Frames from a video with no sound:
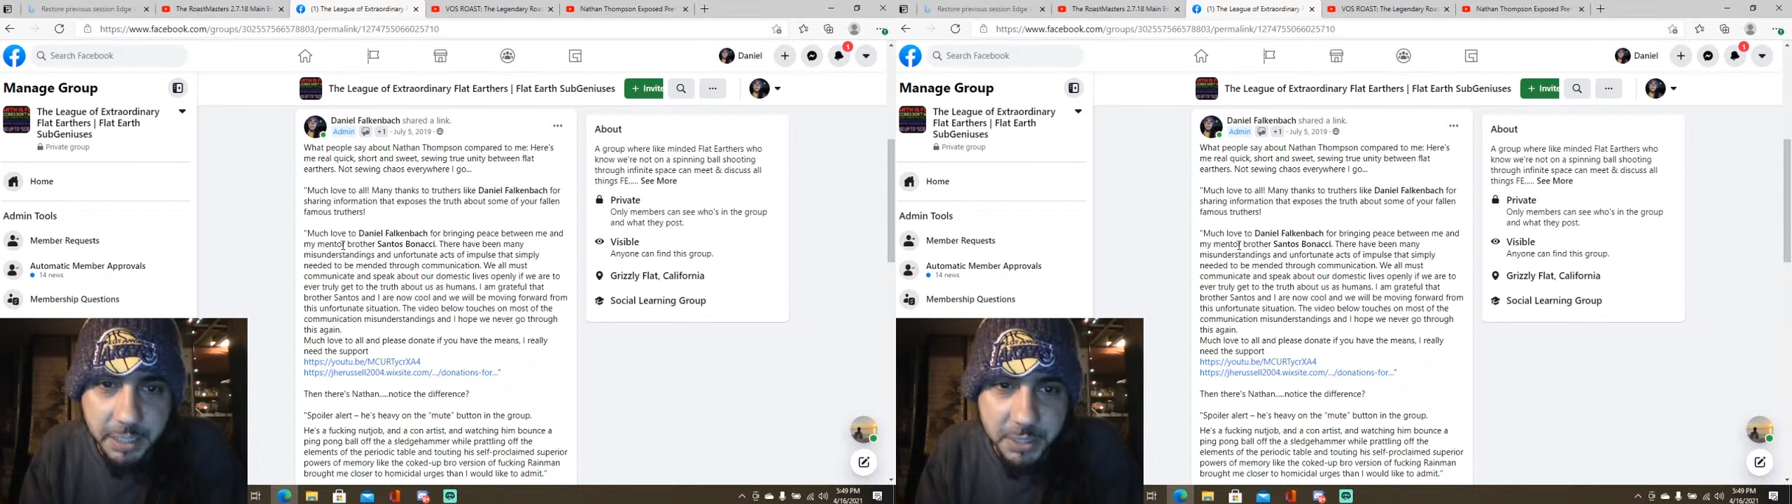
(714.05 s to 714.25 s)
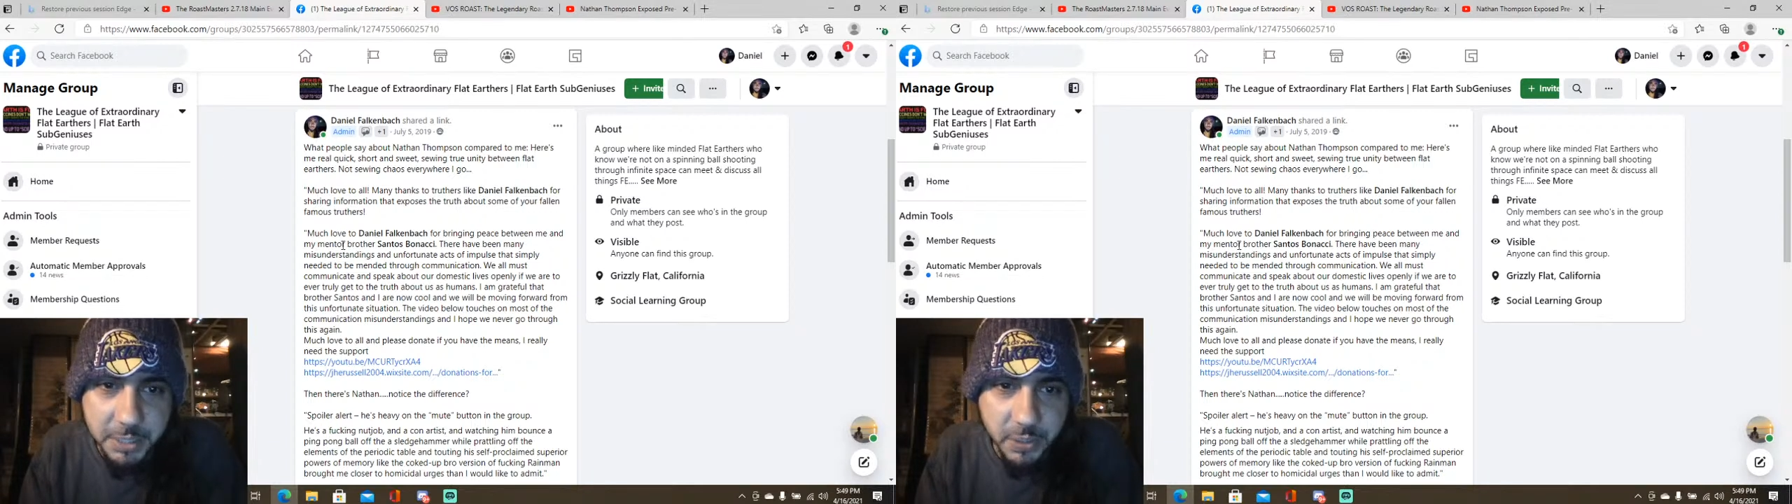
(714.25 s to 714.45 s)

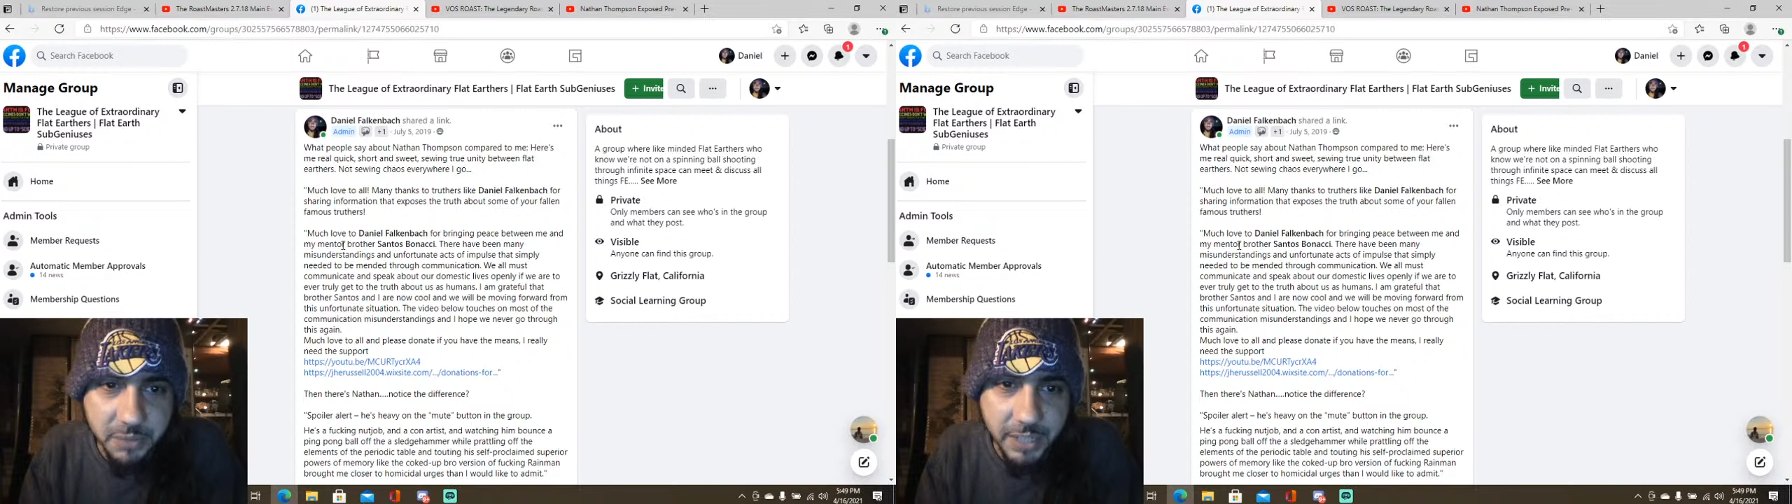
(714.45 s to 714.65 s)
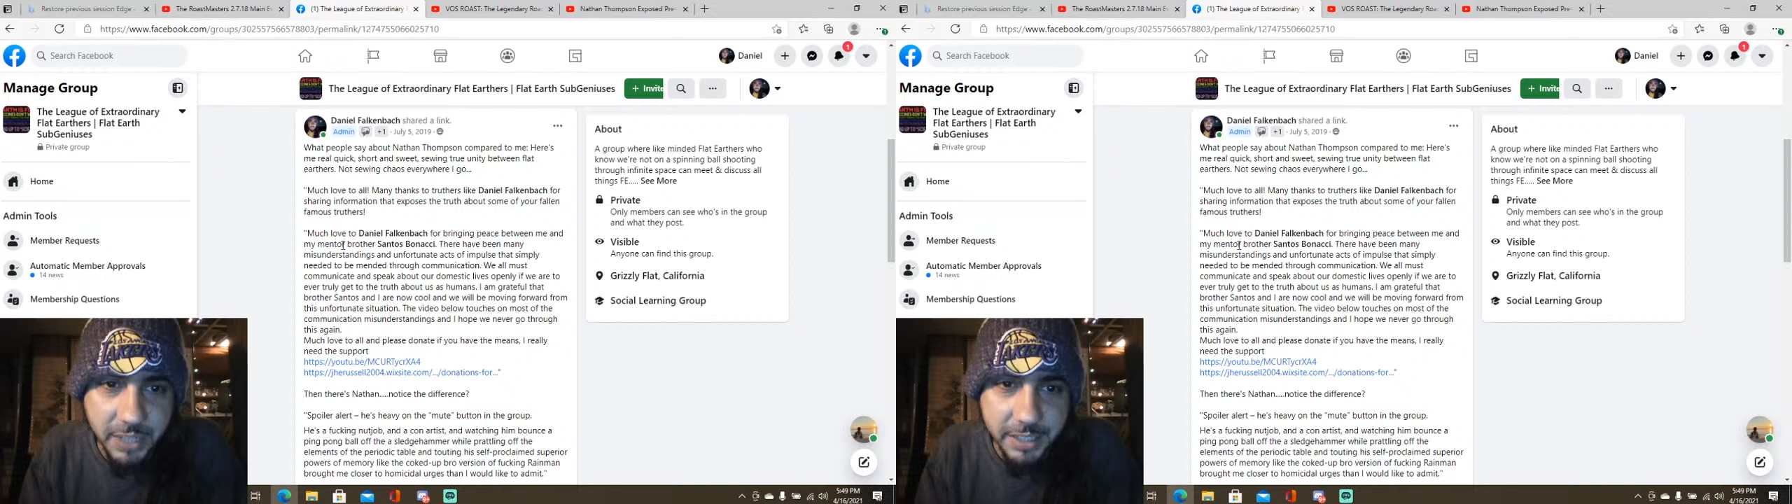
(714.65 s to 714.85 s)
between
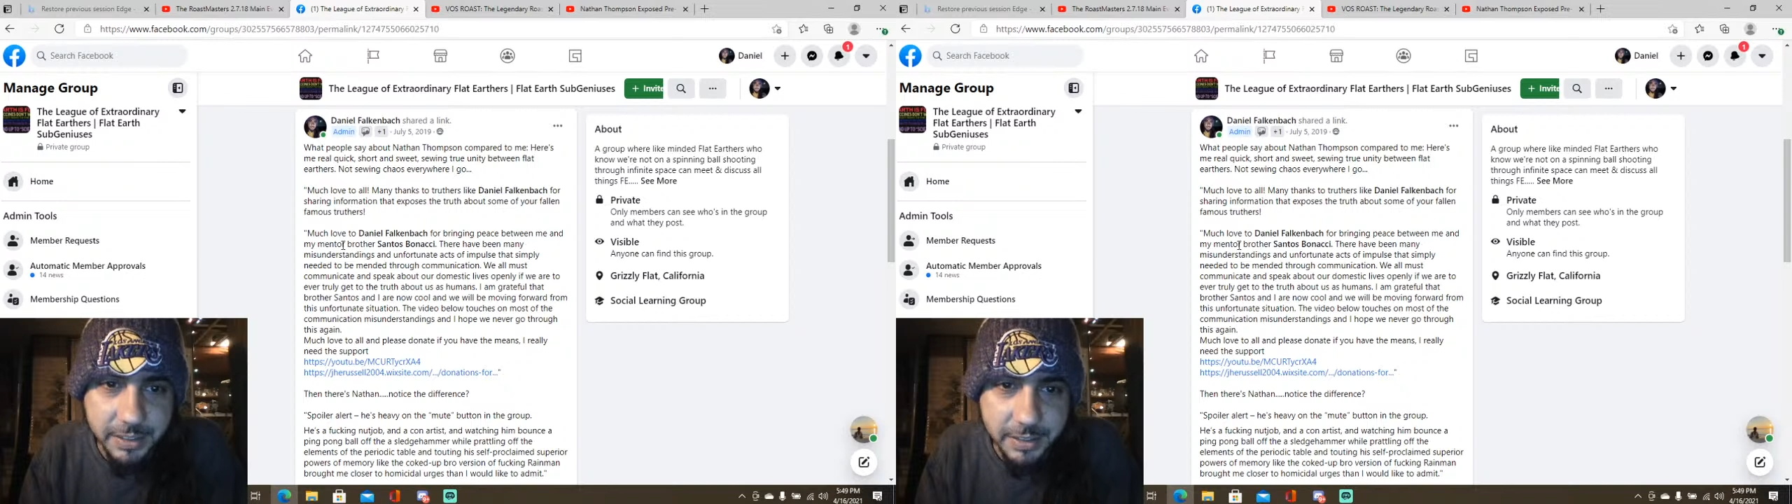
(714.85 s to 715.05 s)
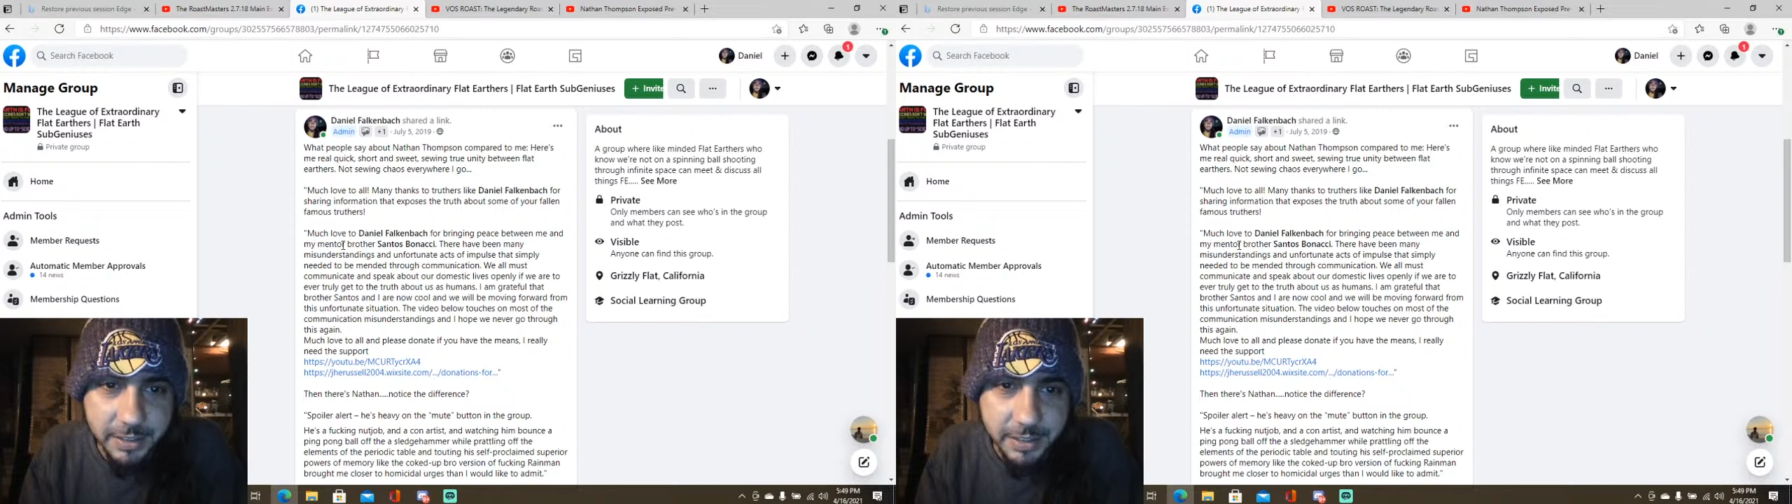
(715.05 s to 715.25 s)
flat earthers,